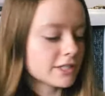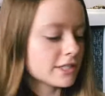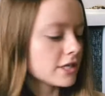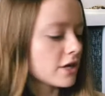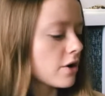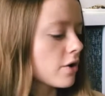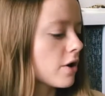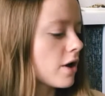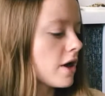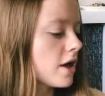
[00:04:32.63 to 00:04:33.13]

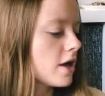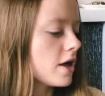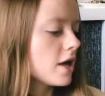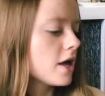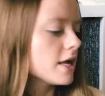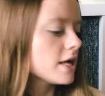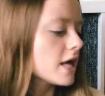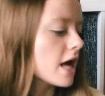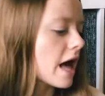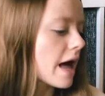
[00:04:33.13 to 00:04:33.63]
So
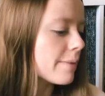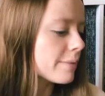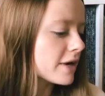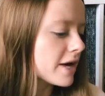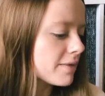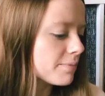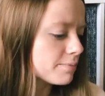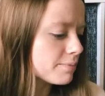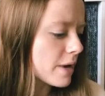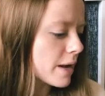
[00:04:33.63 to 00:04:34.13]
I'm
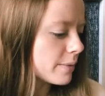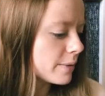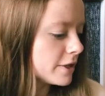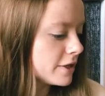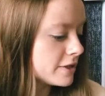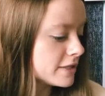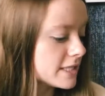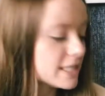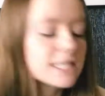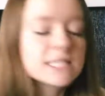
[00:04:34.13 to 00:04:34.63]
gonna probably
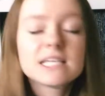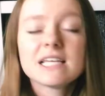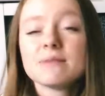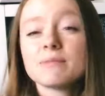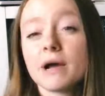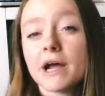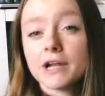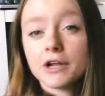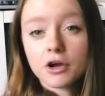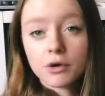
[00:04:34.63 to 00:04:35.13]
use these in
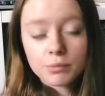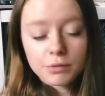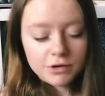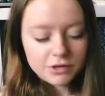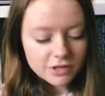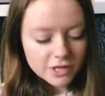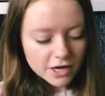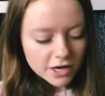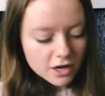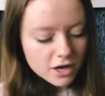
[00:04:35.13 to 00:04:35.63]
my notebook
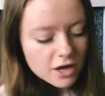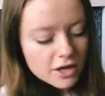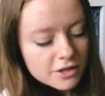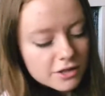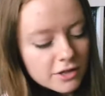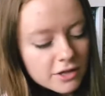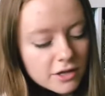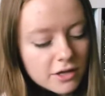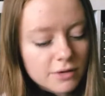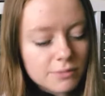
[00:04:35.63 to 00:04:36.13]
that I got,
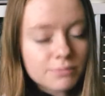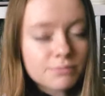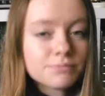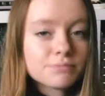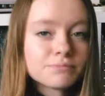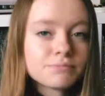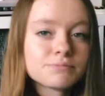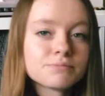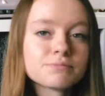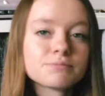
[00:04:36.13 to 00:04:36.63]

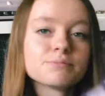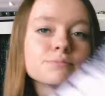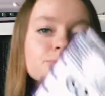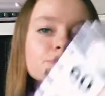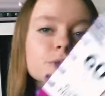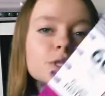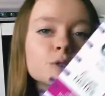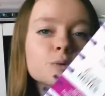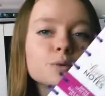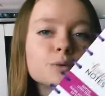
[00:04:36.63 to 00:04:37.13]

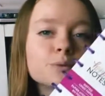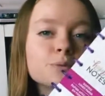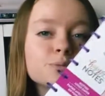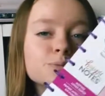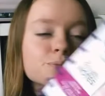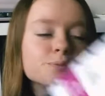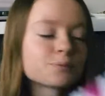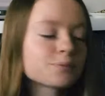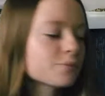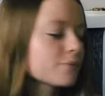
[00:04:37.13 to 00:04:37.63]
this one.
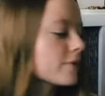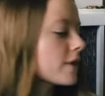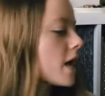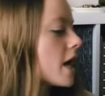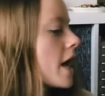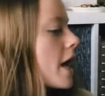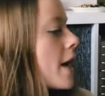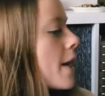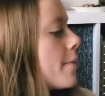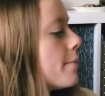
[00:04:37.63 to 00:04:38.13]

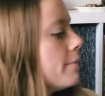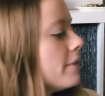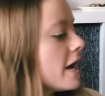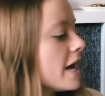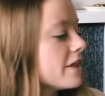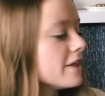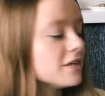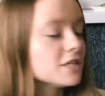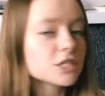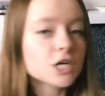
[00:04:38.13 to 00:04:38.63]

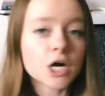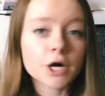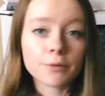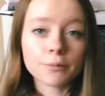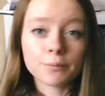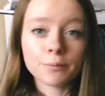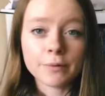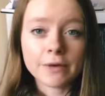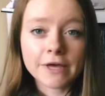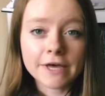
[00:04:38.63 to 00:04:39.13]
But these are
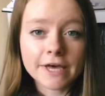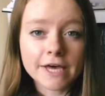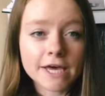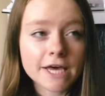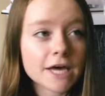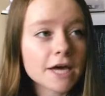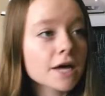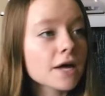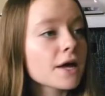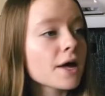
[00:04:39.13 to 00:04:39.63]

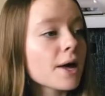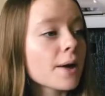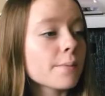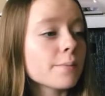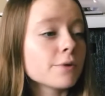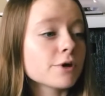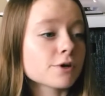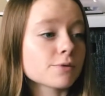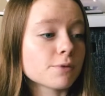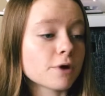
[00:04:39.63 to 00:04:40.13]
big
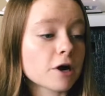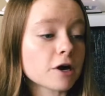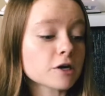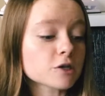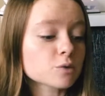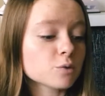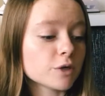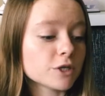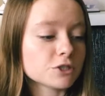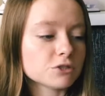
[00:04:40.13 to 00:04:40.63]

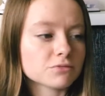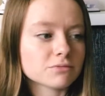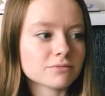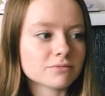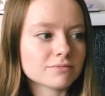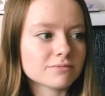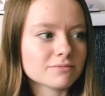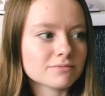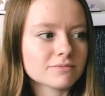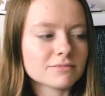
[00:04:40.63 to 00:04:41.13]
bookmarks, which
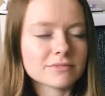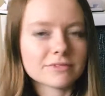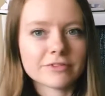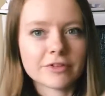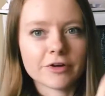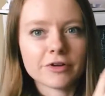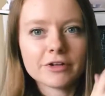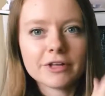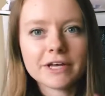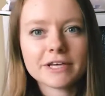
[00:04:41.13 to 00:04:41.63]

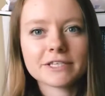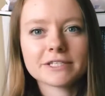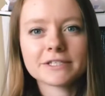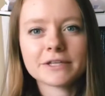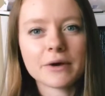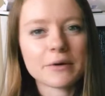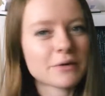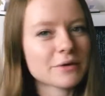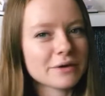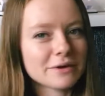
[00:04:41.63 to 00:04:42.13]
they're like
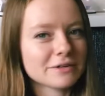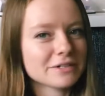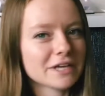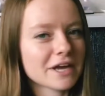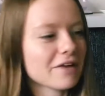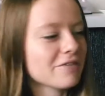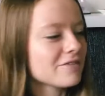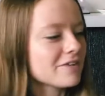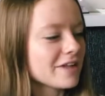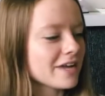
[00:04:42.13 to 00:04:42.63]
so huge.
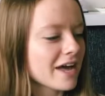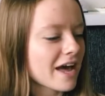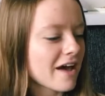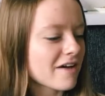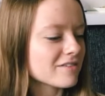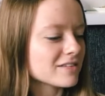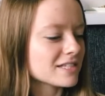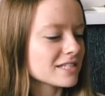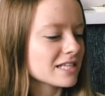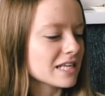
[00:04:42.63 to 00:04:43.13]
I feel like I
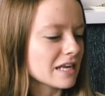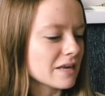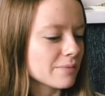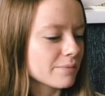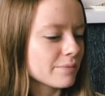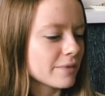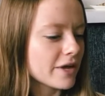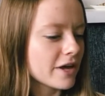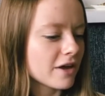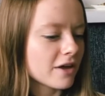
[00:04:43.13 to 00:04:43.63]
haven't seen
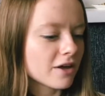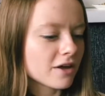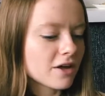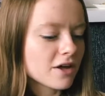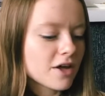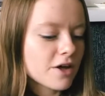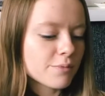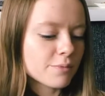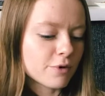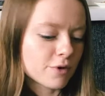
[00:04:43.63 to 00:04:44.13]
big
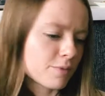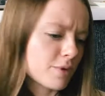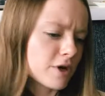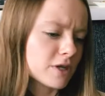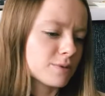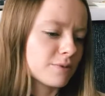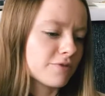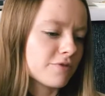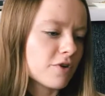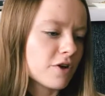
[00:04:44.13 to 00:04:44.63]

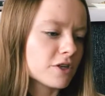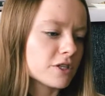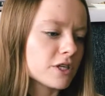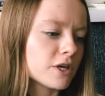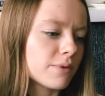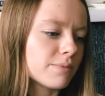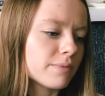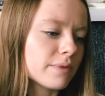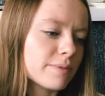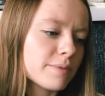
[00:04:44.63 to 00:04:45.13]
bookmarks before.
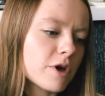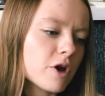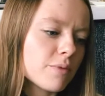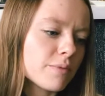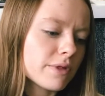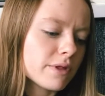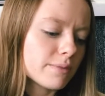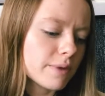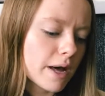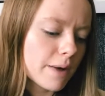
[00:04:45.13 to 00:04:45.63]
So let me
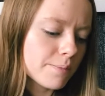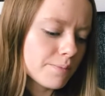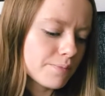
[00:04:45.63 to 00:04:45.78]
open them up.